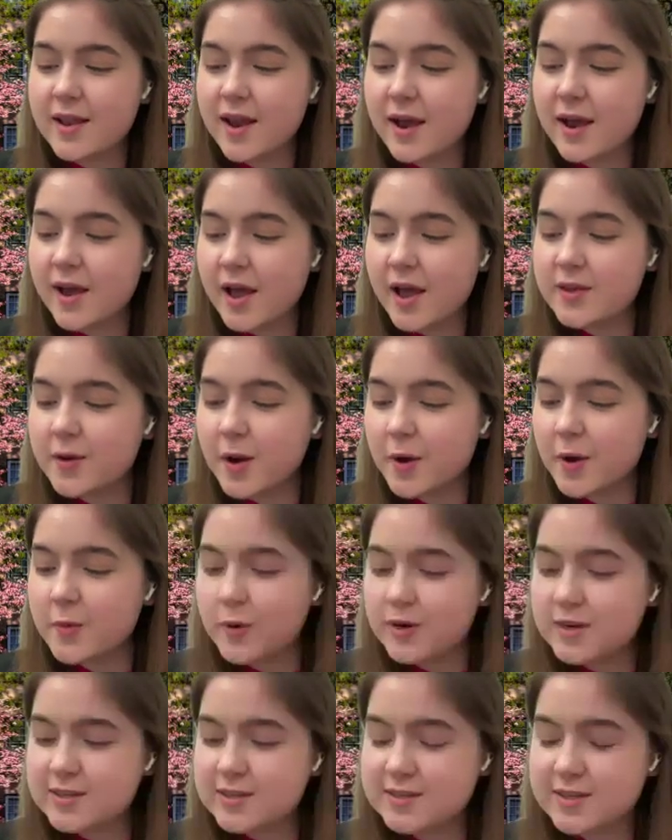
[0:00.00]
and
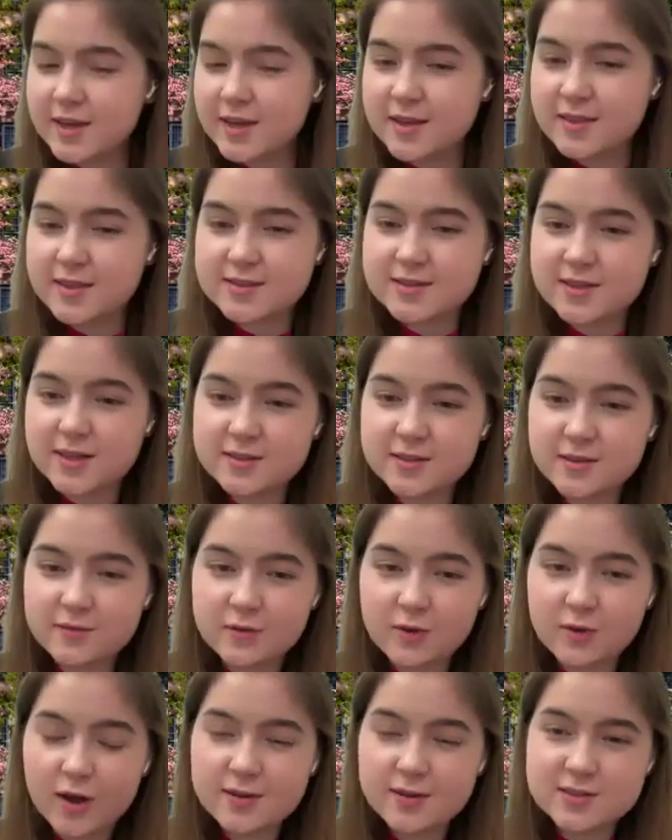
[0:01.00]
I want to say it in the sense
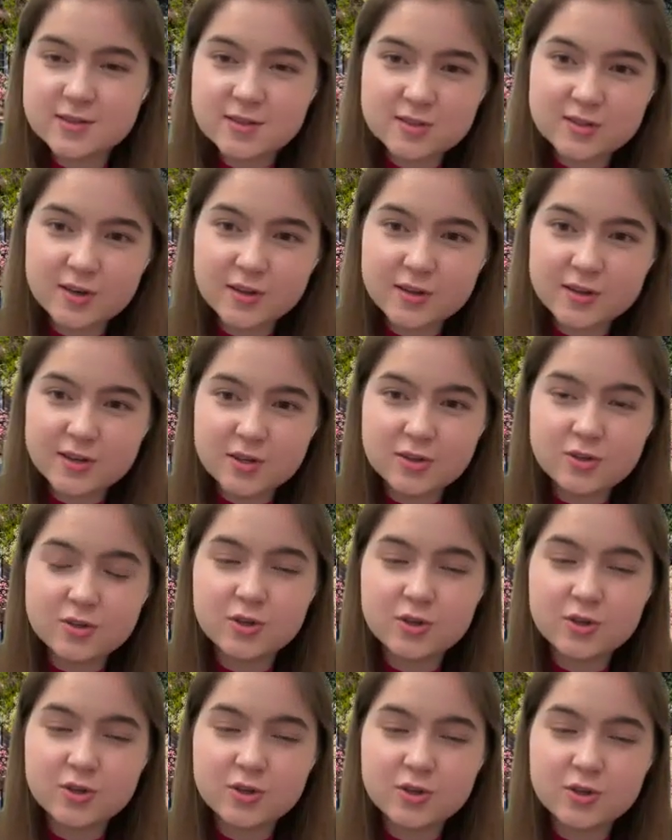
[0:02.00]
of not necessarily
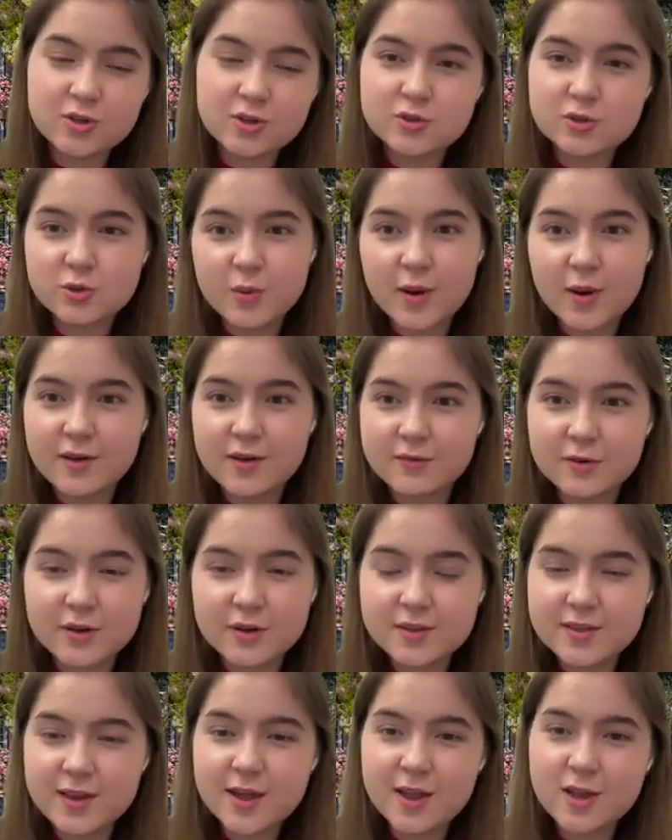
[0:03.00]
don't do
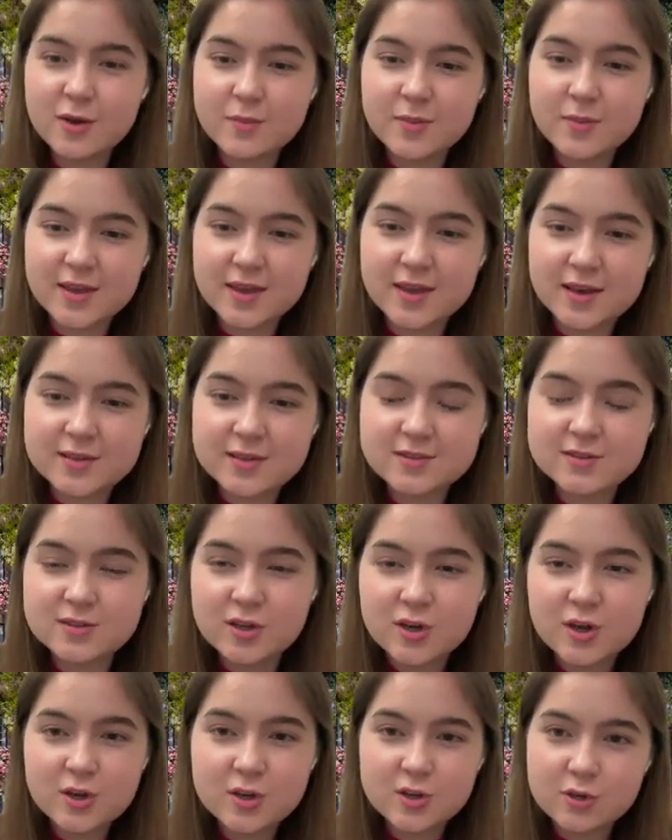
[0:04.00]
everything
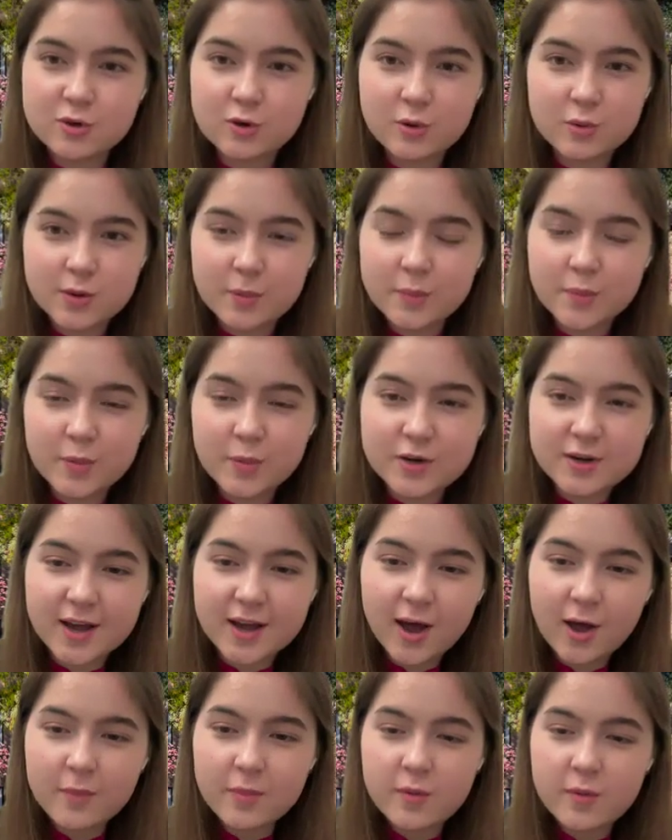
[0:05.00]
because you don't want to
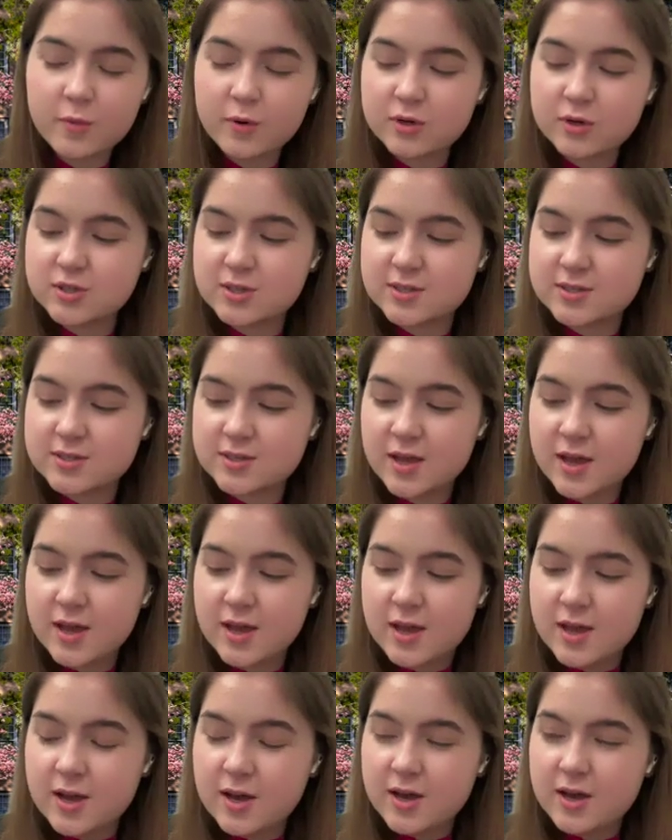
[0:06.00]
burn out, but more just
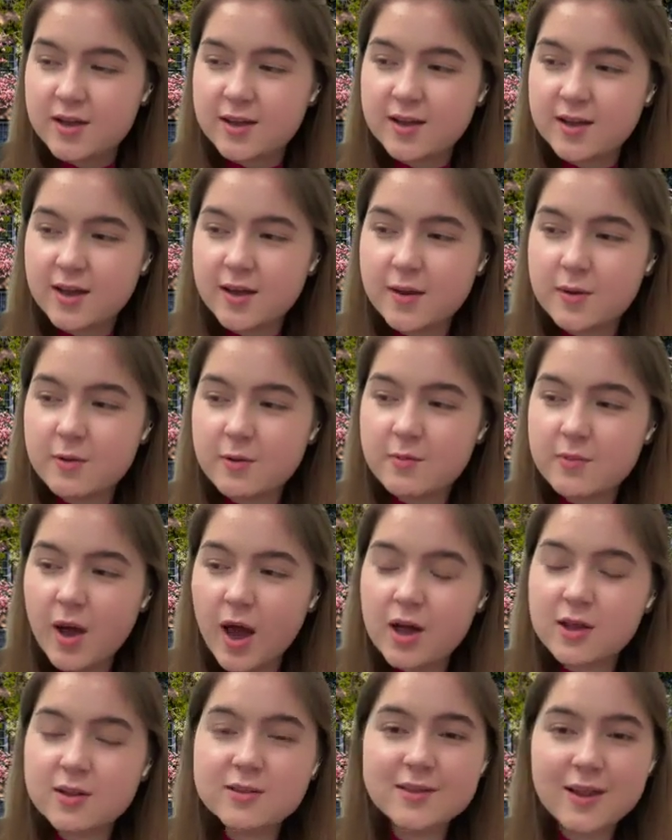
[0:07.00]

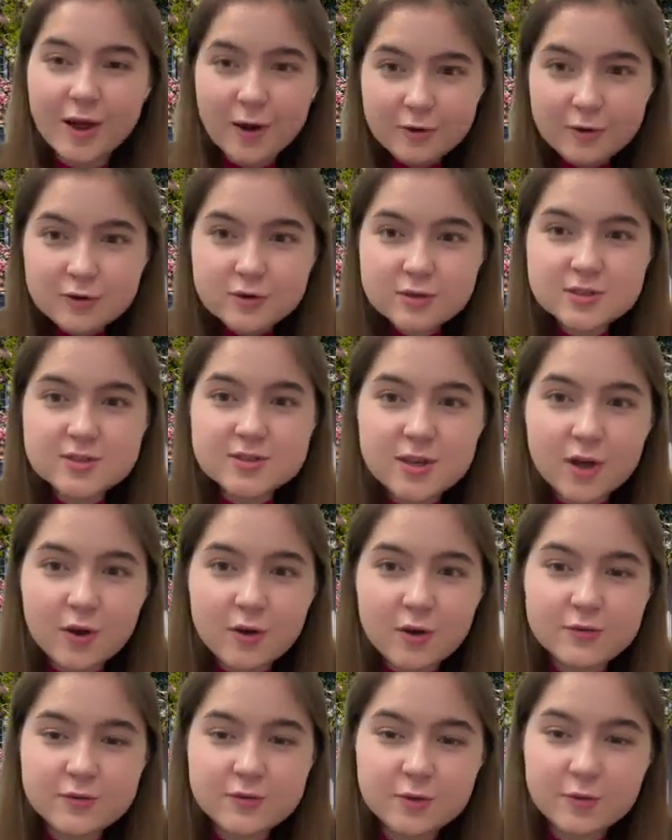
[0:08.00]
allow
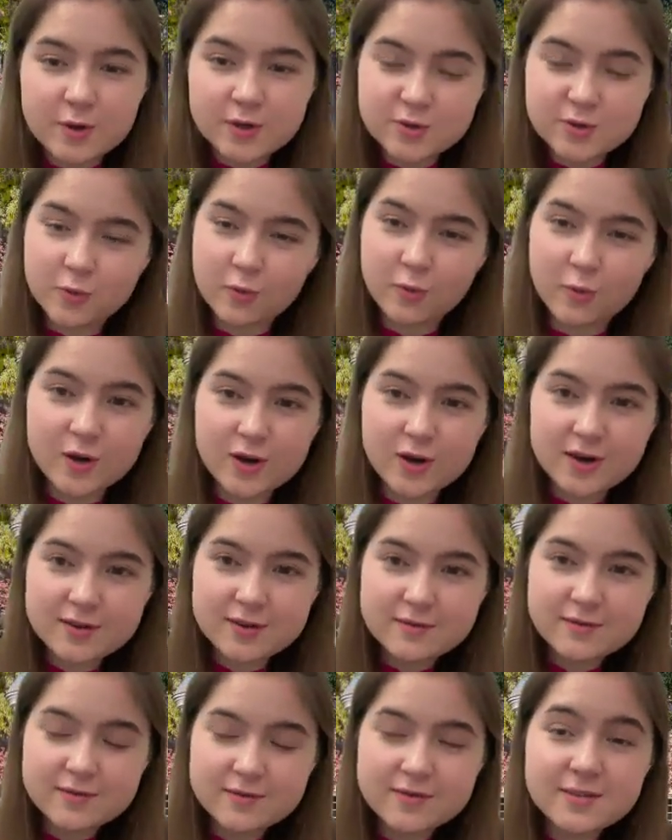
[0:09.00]
yourself to
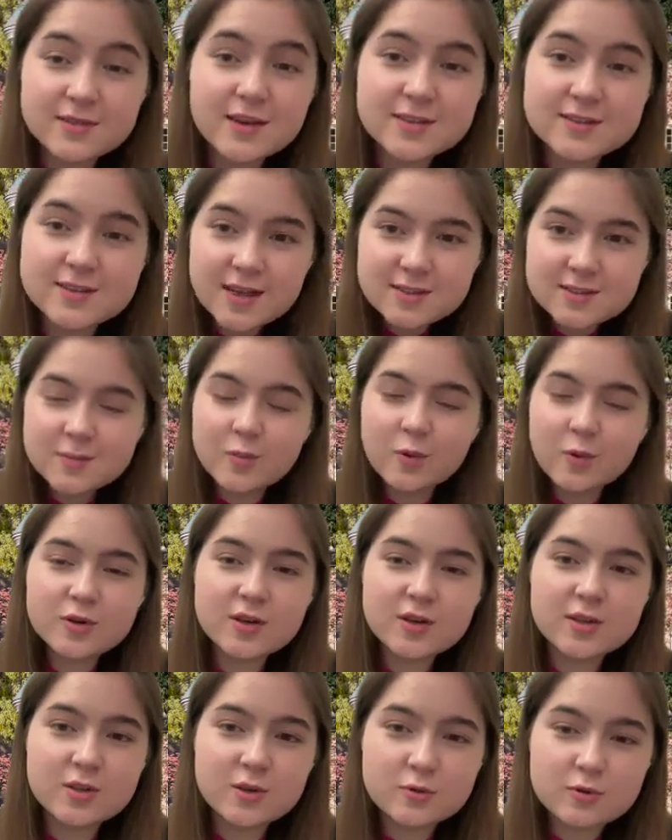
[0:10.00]
explore because that's
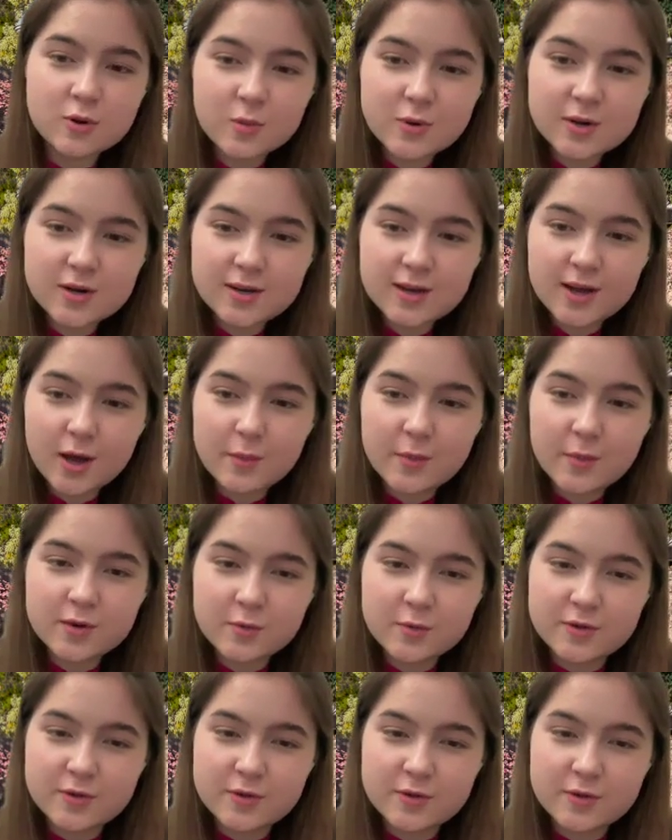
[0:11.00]
important. You don't want to come
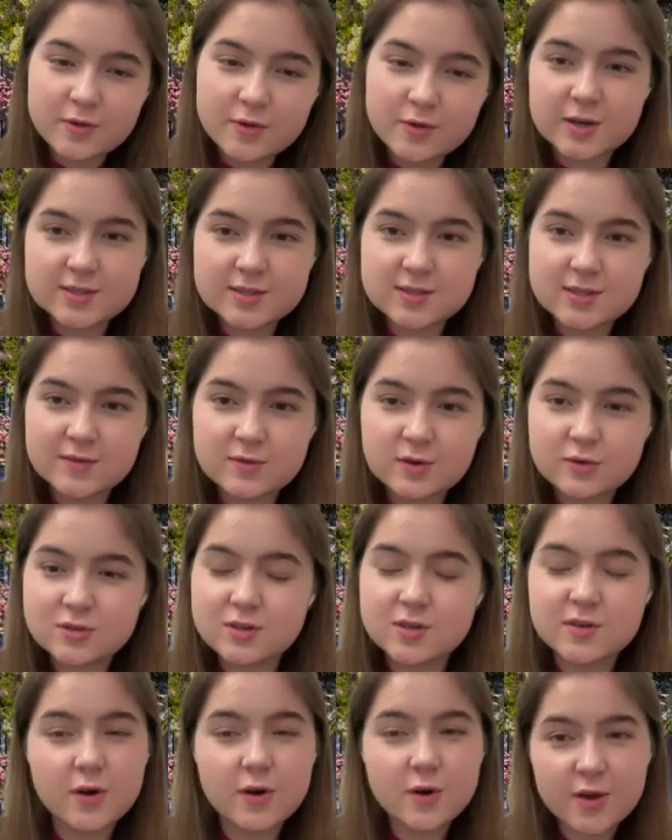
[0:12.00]
in with this preconceived
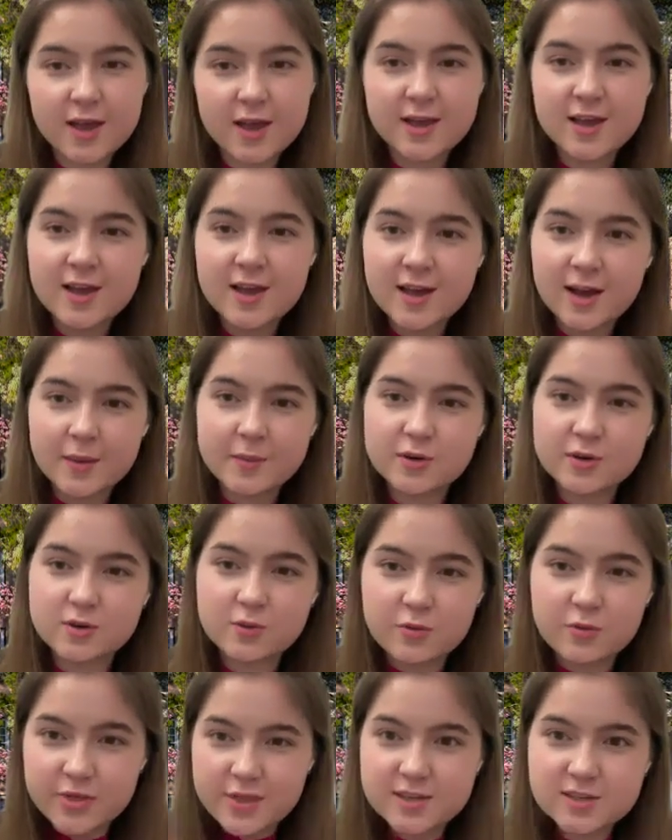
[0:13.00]
notion of, okay, I'm
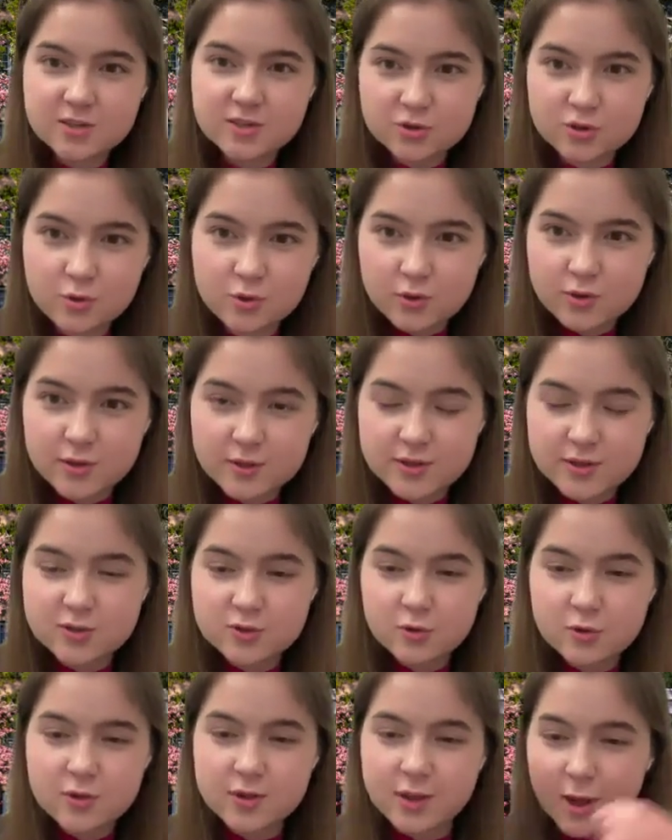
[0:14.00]
going to do these
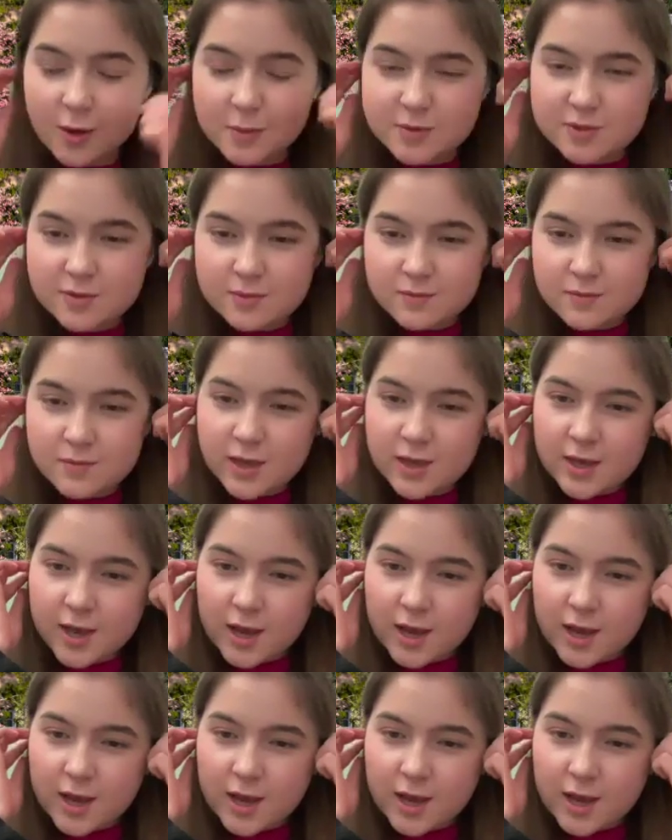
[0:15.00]
two clubs.